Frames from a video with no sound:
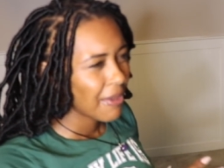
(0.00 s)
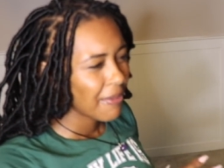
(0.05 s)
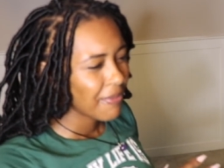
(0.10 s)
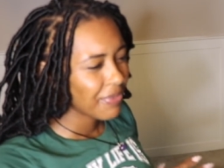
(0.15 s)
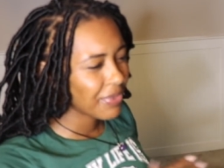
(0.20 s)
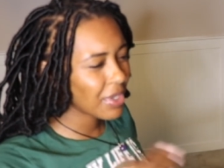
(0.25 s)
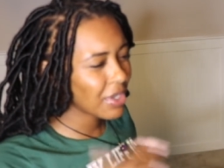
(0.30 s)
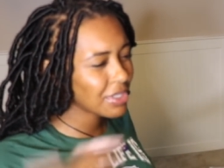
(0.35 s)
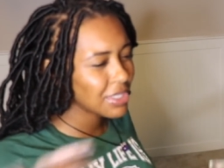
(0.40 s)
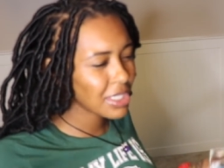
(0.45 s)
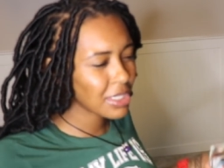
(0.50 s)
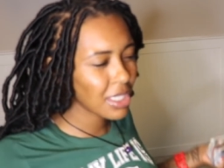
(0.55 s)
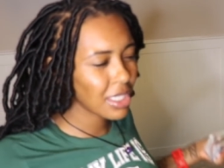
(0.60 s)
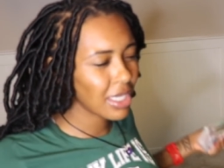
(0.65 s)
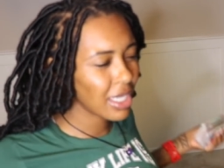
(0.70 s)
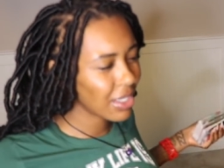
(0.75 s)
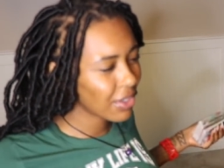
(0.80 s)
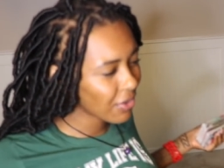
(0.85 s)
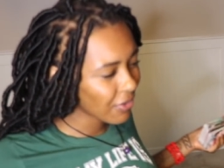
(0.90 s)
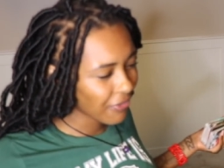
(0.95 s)
they're just an
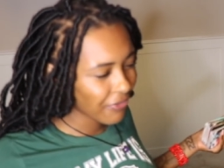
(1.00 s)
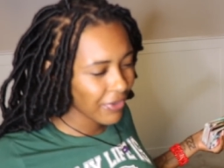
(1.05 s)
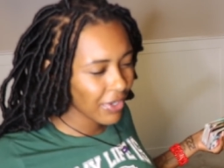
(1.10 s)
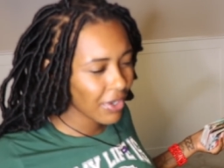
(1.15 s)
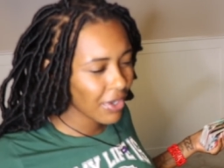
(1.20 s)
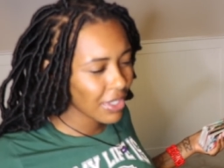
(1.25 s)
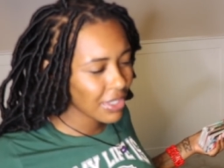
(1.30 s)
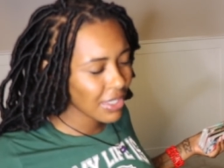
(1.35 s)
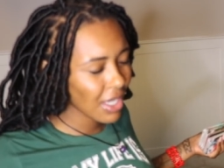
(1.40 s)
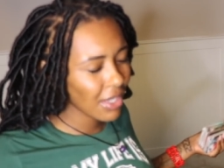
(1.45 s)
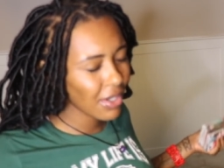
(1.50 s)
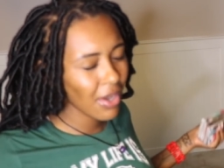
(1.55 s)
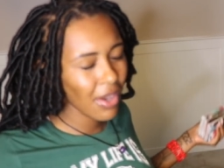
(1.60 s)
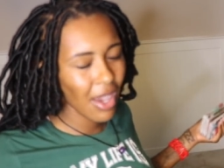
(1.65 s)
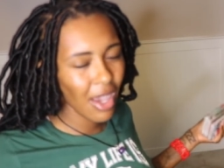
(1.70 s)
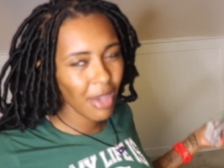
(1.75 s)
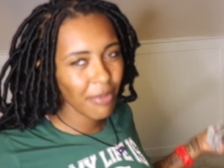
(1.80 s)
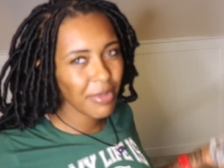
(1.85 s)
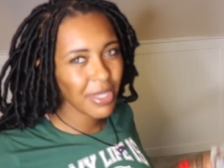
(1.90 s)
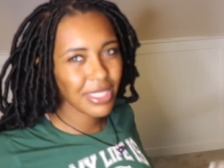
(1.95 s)
interference. Y'all know
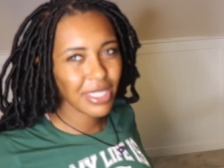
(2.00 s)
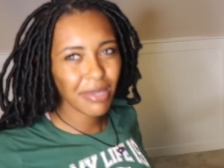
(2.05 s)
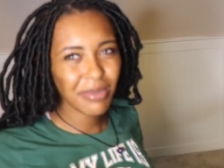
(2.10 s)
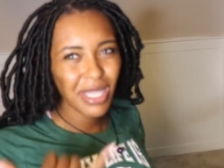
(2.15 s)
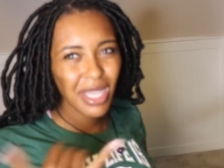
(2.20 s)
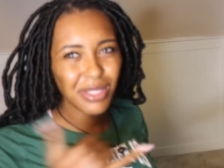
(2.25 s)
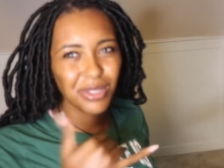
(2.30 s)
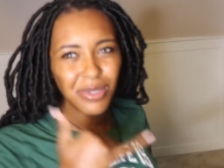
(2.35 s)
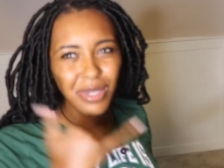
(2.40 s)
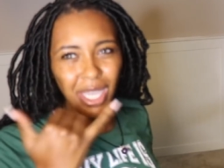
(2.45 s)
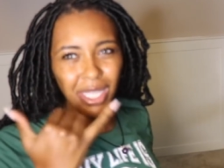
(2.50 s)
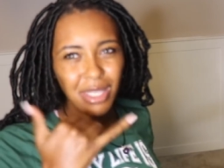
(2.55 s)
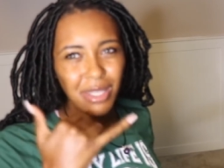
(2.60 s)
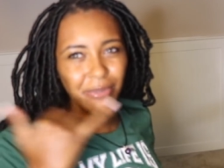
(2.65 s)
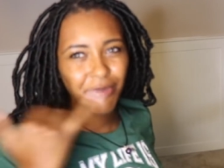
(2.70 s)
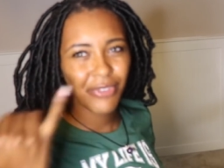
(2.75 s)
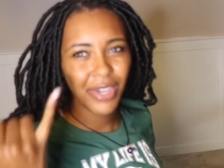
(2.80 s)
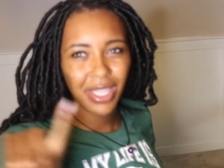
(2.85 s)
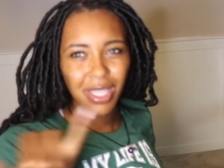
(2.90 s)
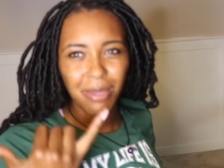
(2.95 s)
how it be. Sometimes you got
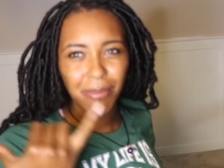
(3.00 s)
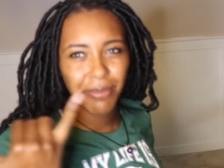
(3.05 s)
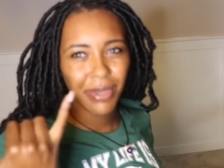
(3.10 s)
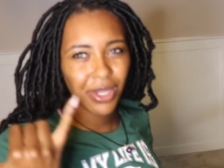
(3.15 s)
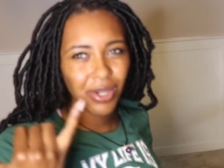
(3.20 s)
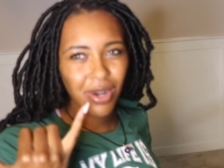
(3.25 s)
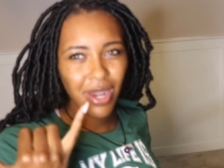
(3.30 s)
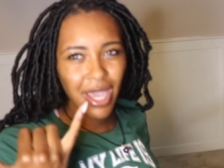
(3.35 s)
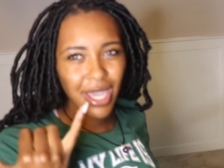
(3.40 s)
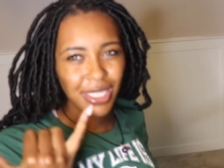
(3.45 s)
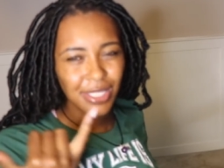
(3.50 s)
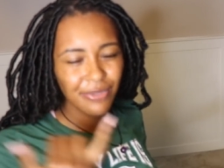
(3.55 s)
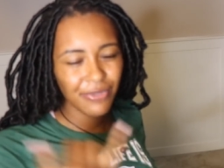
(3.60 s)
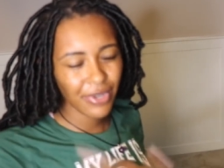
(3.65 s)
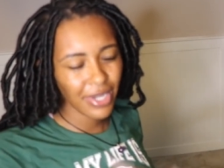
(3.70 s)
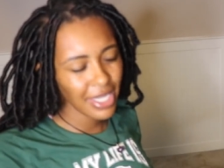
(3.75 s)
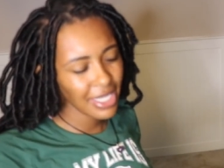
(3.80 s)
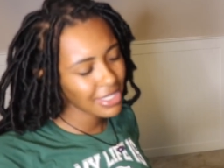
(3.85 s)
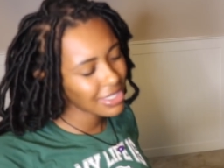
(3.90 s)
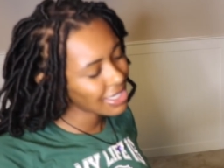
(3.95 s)
them fucking bitter ass
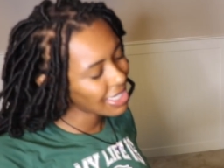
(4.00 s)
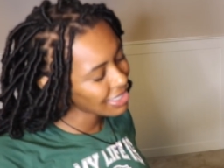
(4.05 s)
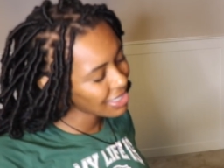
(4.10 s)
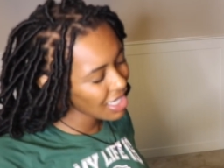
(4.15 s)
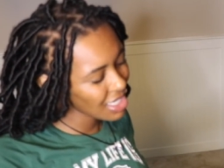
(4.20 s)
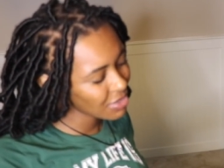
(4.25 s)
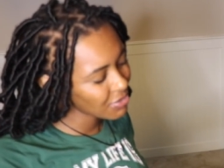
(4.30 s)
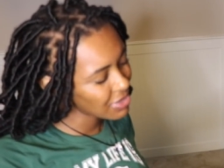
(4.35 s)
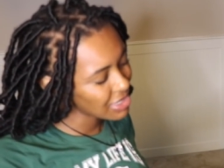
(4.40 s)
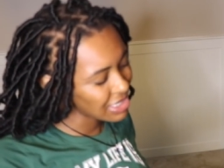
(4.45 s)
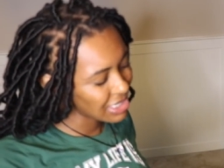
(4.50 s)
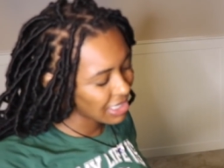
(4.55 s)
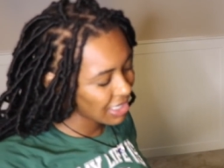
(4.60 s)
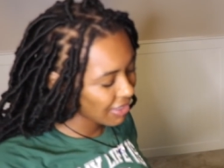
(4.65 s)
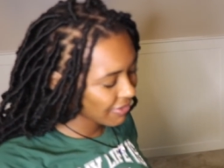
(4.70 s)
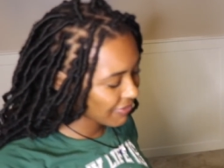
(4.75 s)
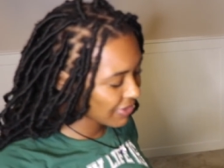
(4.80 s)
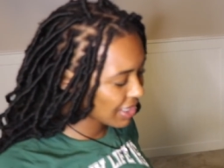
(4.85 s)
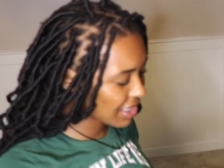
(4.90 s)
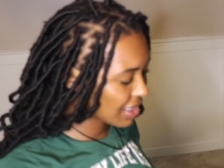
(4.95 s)
friends. Like, that's what it's
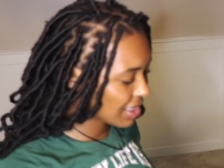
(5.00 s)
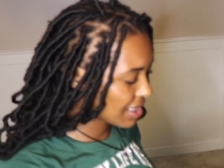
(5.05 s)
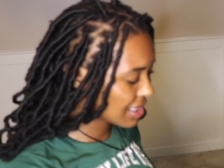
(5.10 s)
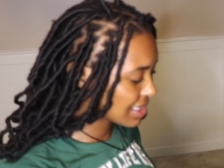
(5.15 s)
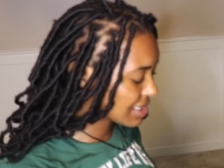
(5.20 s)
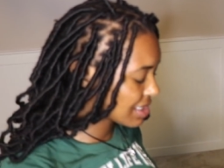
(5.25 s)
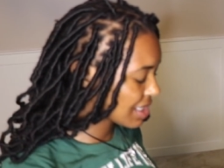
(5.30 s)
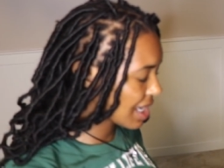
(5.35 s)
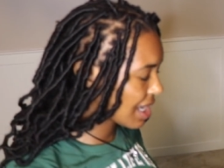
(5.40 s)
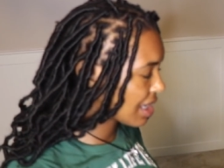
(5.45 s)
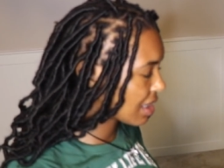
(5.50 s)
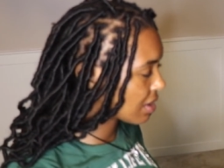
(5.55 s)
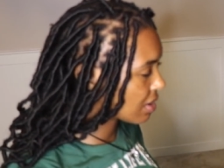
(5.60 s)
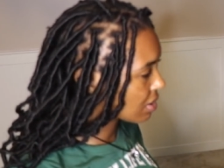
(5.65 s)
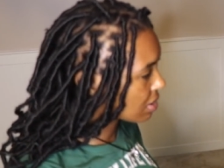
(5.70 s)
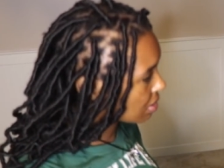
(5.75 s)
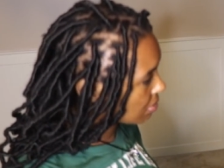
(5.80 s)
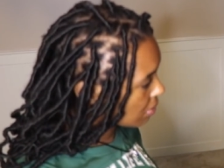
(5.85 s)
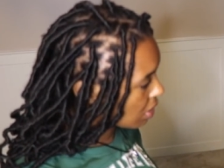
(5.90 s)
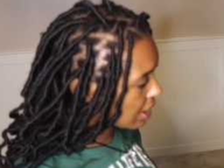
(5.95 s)
giving. And it's like,
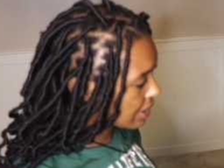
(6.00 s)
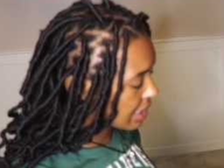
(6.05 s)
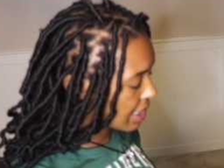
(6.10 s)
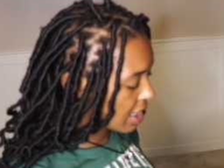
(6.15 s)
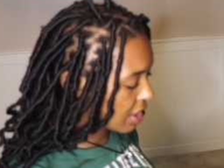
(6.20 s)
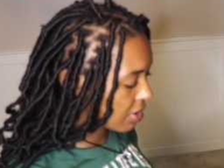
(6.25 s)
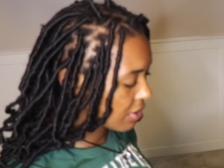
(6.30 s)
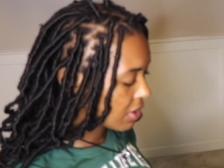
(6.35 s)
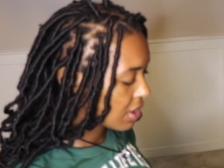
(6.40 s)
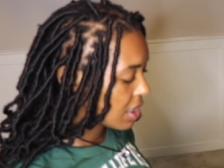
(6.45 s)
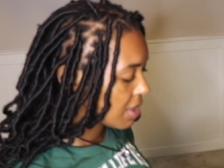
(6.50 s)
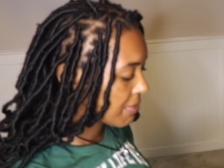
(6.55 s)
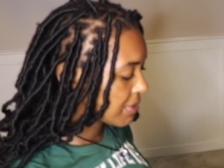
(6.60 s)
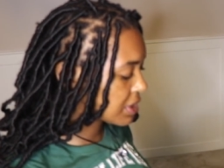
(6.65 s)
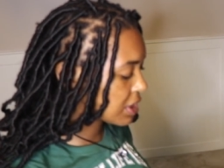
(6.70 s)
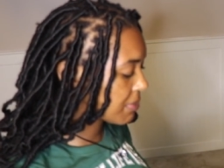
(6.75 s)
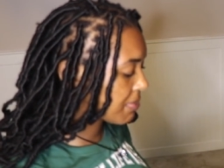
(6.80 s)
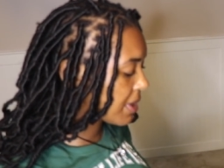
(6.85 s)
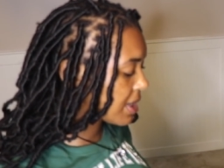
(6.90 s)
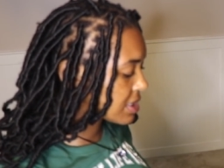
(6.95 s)
come on now.
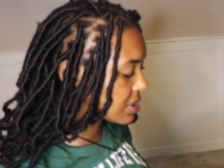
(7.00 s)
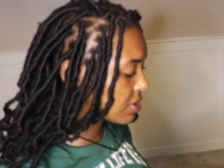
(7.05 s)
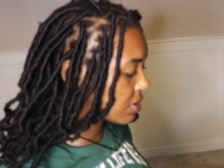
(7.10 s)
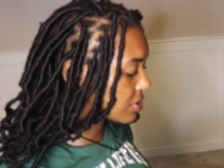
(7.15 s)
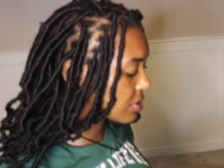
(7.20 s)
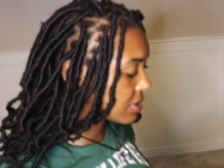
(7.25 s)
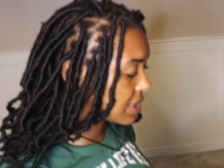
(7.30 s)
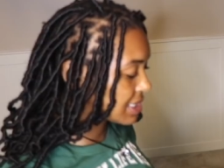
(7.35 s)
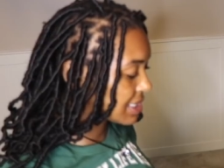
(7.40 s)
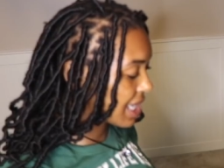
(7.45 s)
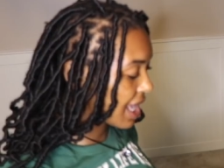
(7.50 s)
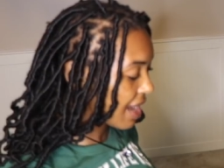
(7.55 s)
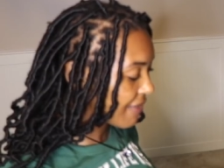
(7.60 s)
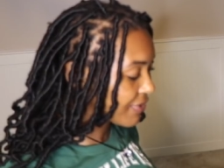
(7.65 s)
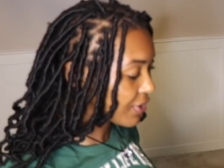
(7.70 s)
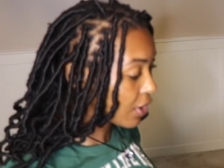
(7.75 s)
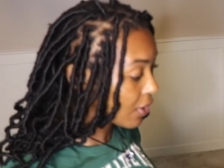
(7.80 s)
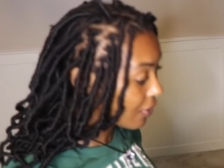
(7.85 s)
But your person also needs to have their